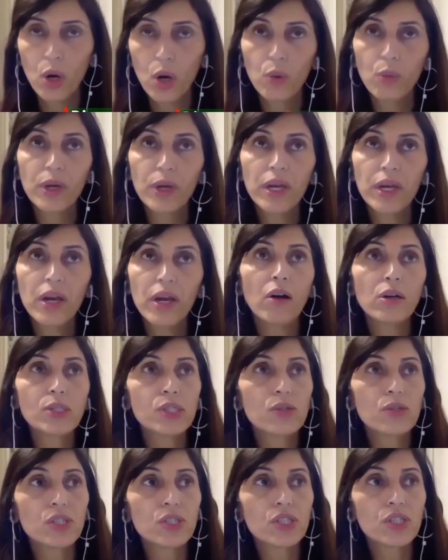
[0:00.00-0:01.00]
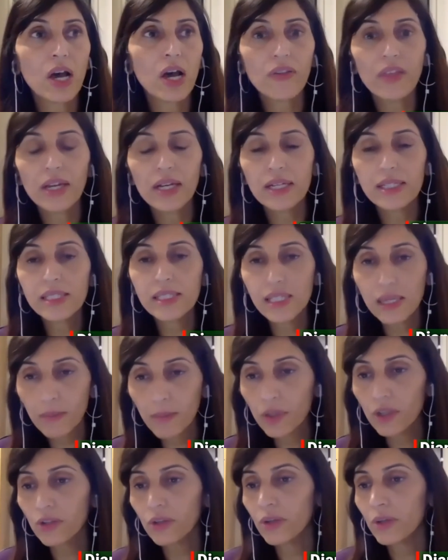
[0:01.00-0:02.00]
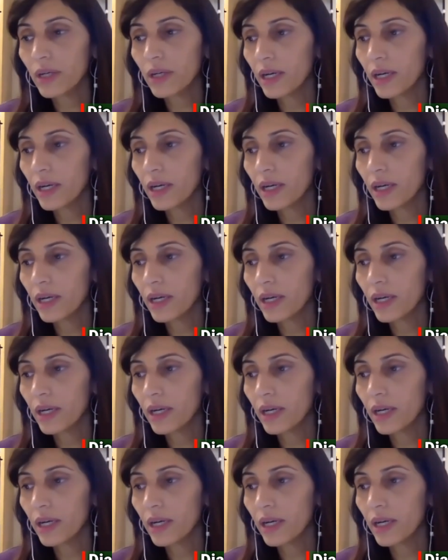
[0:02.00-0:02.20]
We also saw that a similar